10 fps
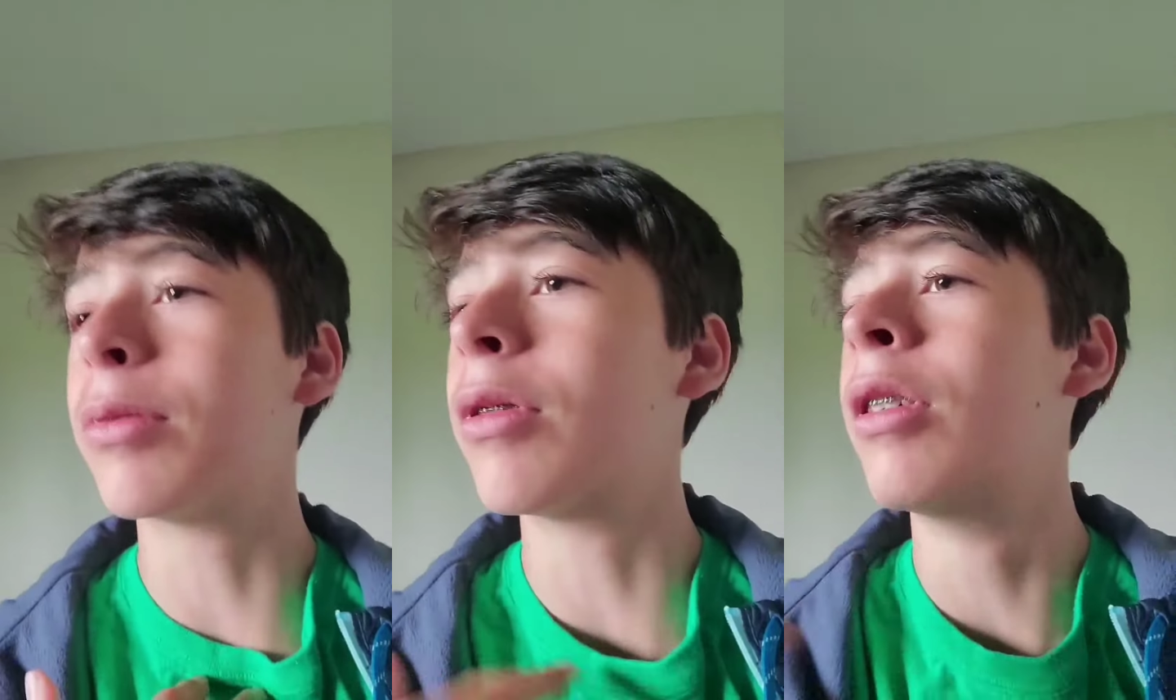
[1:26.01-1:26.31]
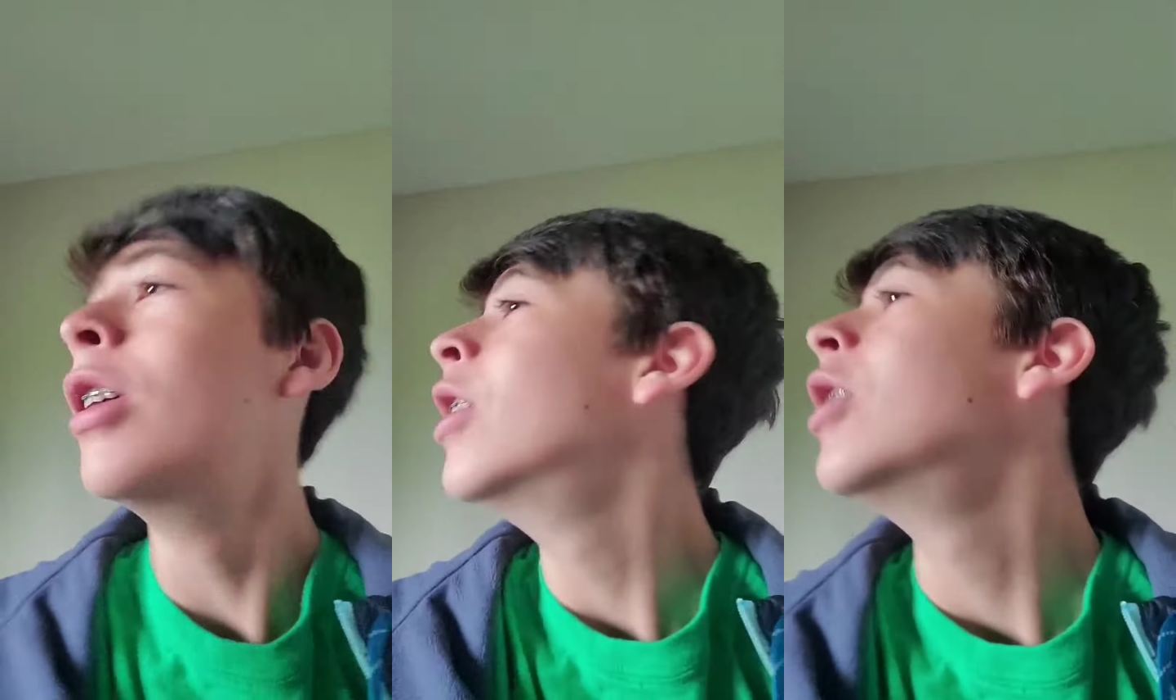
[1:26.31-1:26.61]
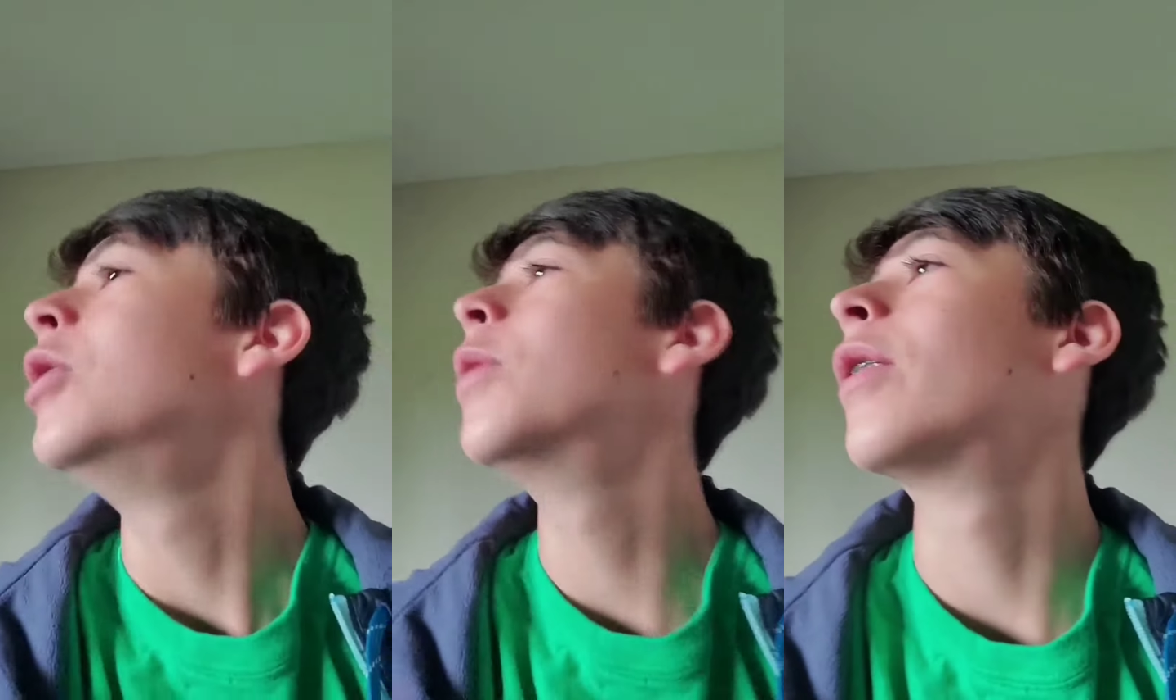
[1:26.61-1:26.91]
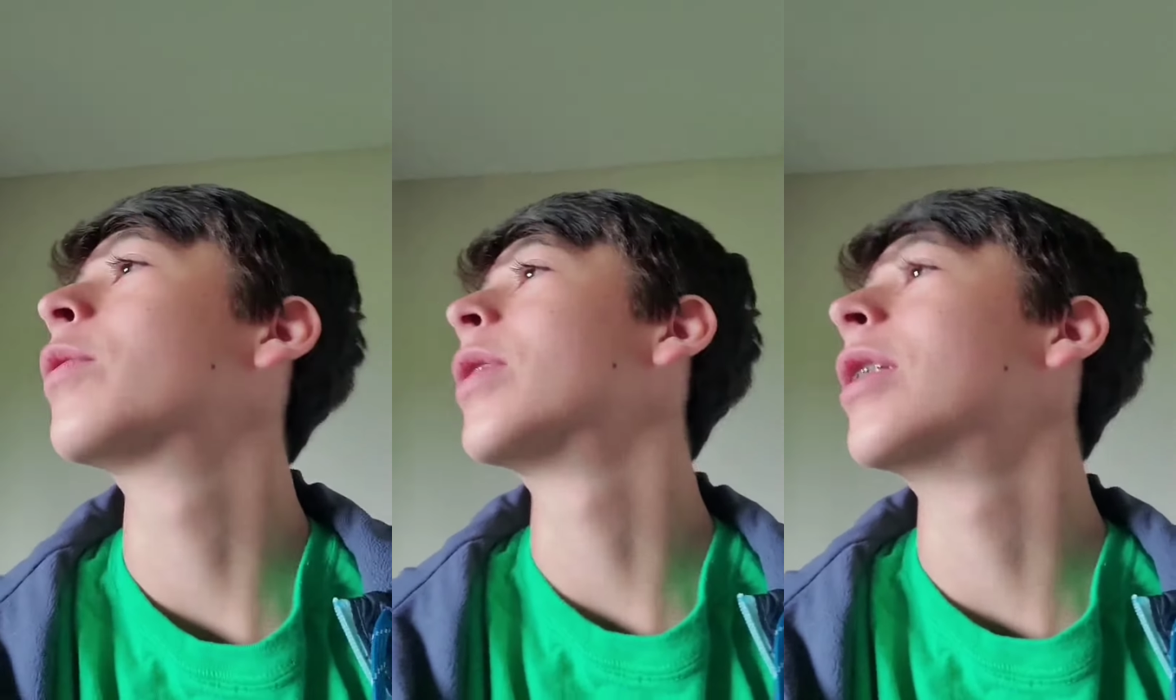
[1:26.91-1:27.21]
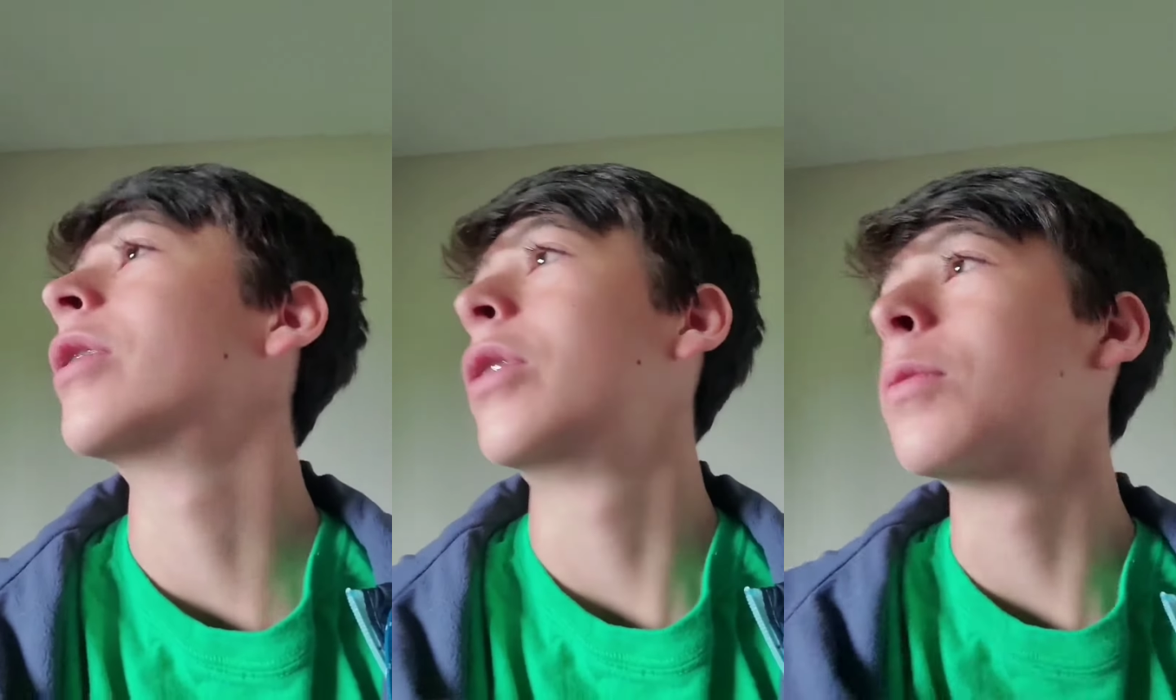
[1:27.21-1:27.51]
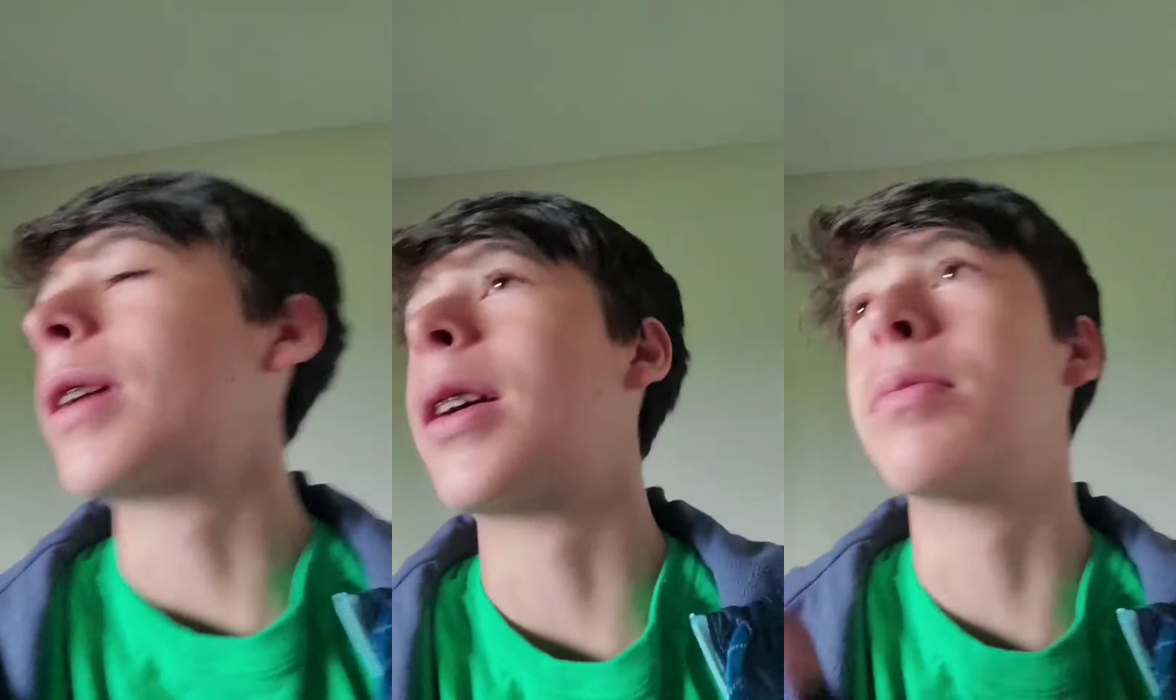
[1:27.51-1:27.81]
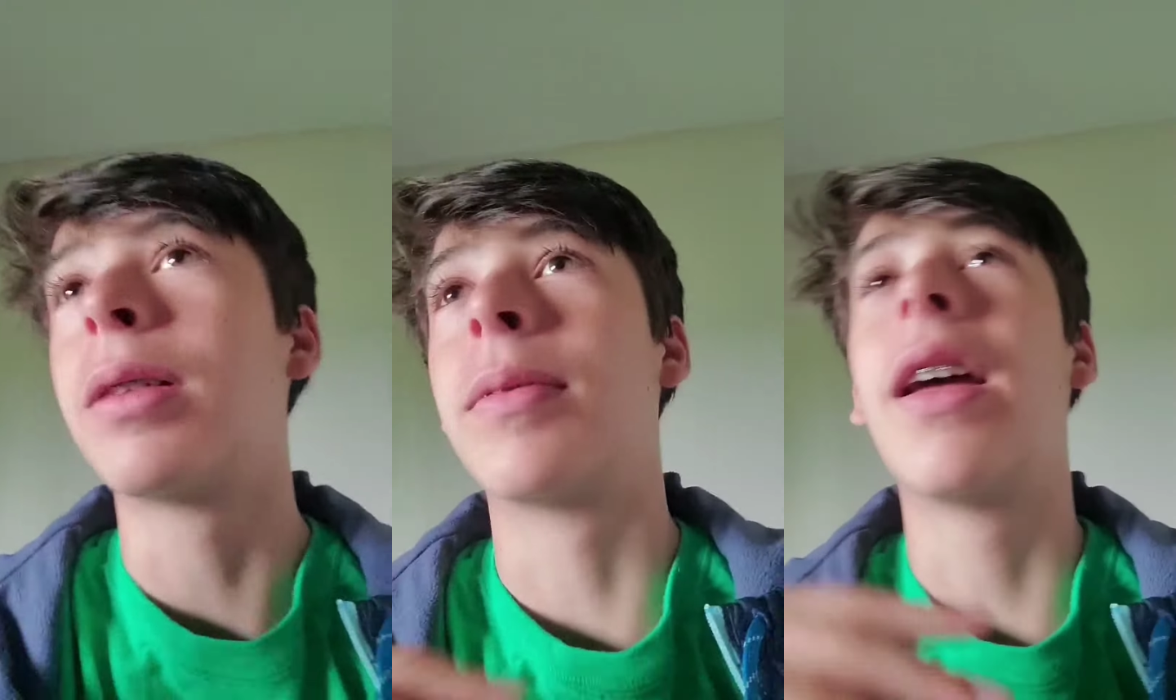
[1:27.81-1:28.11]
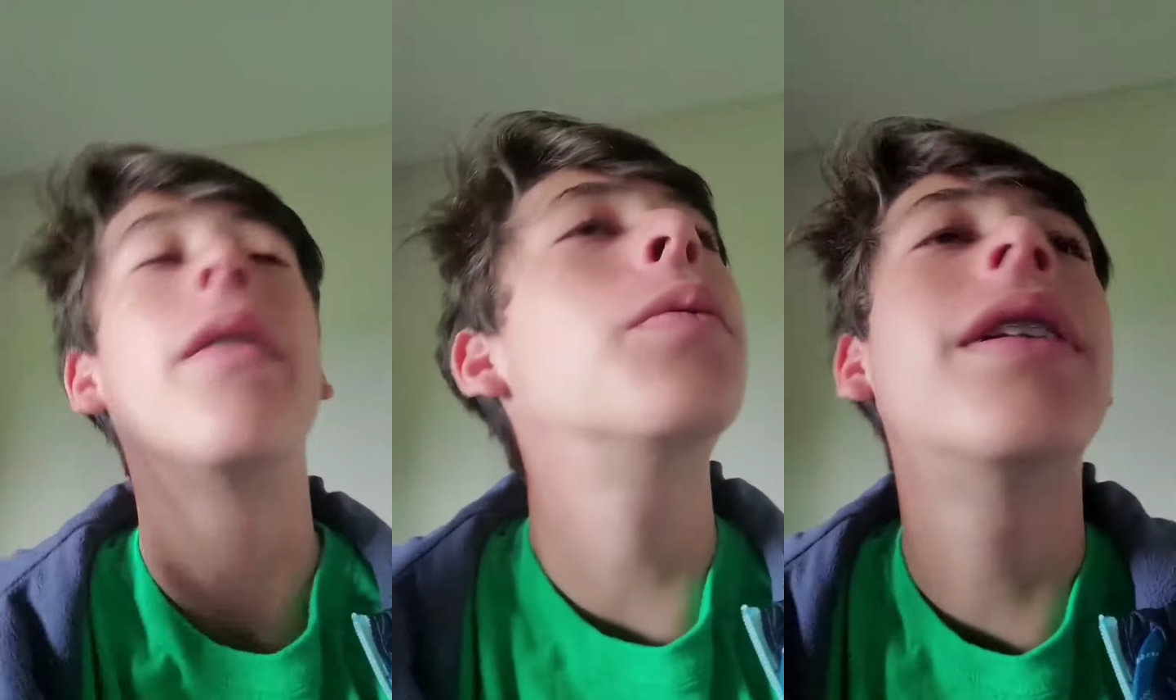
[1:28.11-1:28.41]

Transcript: people, you have rings, you're married, blah blah.